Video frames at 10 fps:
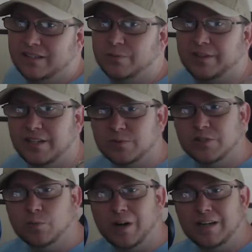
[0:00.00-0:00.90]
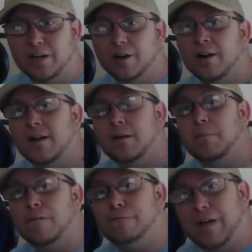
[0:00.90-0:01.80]
one. This one's 1 year,
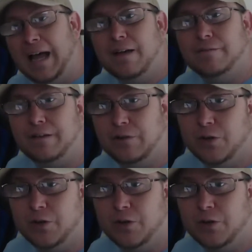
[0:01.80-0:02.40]
but 5 if you do